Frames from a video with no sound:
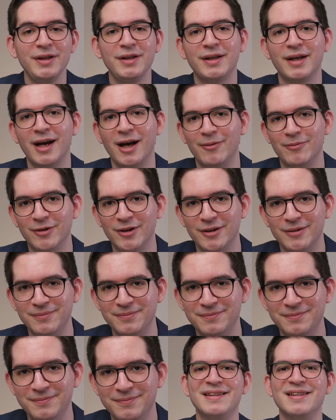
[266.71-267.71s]
Camera.
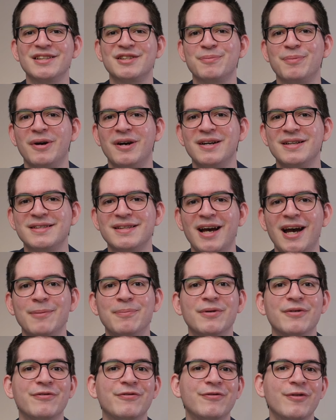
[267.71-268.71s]
At this price, I
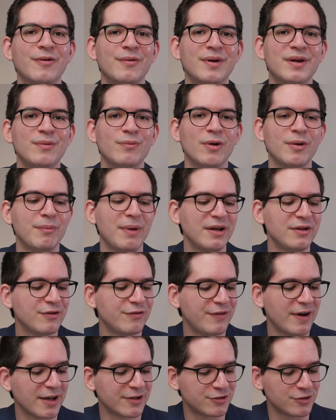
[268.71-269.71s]
prefer it when
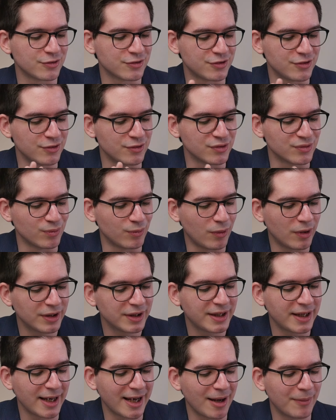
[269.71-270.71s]
manufacturers use
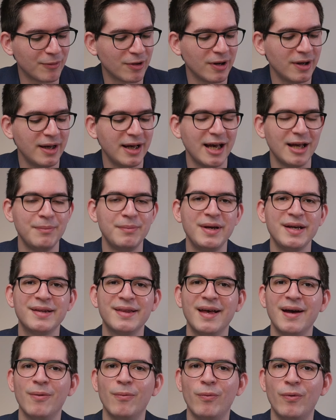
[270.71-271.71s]
one camera and make
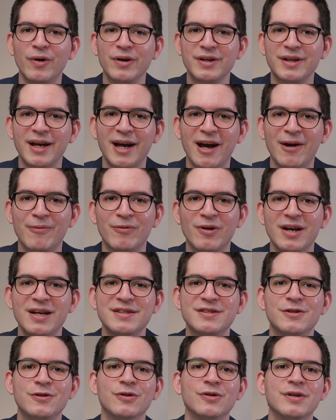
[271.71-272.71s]
that one camera
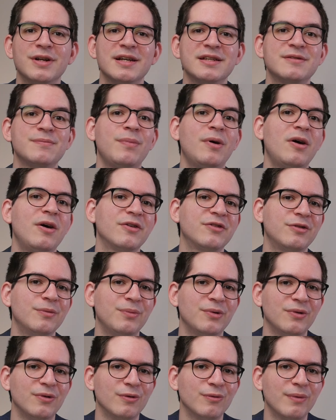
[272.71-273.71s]
as good as
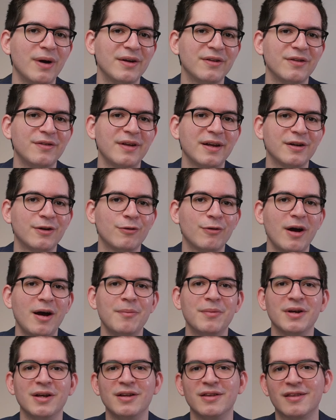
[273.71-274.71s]
possible, rather than
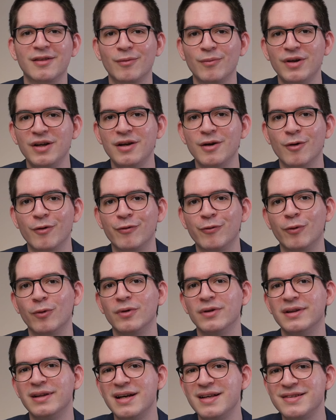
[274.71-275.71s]
cramming in 3 or
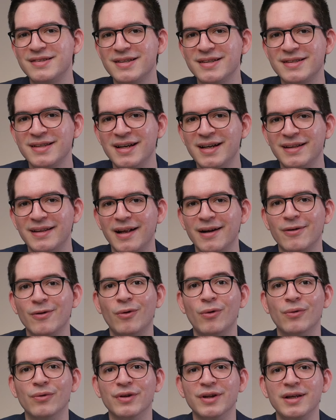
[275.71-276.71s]
4 lenses that
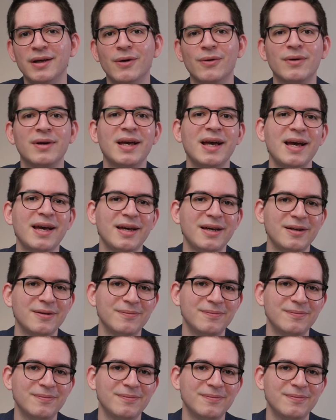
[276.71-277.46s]
are only okay.